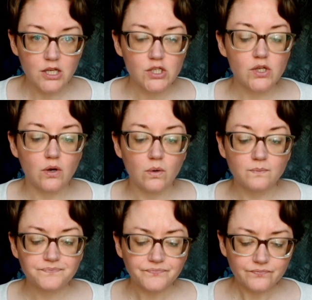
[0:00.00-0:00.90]

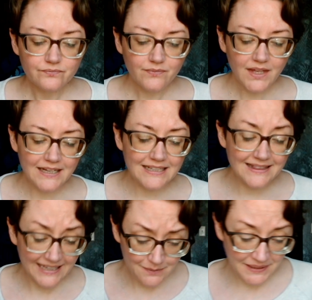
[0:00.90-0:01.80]
So,
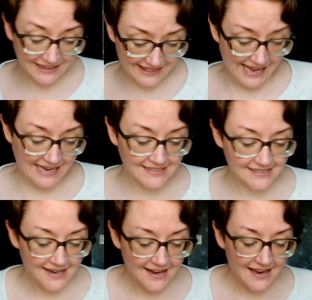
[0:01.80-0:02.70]
claiming that
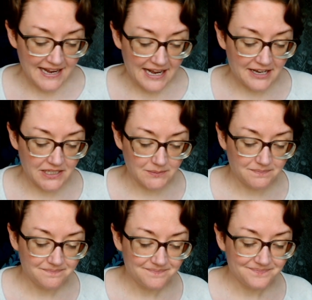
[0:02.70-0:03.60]

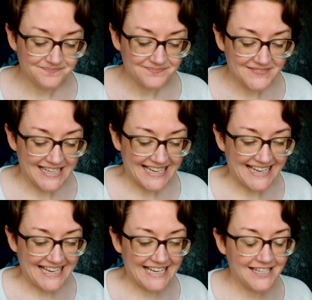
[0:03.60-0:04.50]
um,
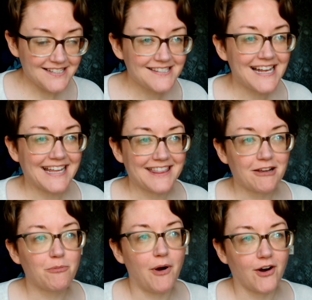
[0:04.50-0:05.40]
is, I
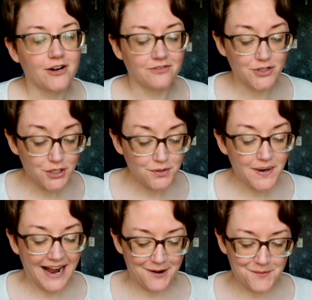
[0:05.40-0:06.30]
think, part of two
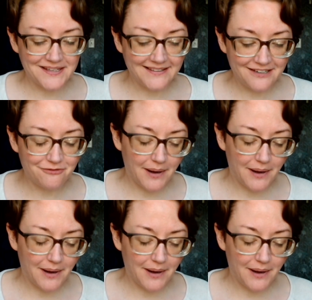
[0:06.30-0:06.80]
how we leave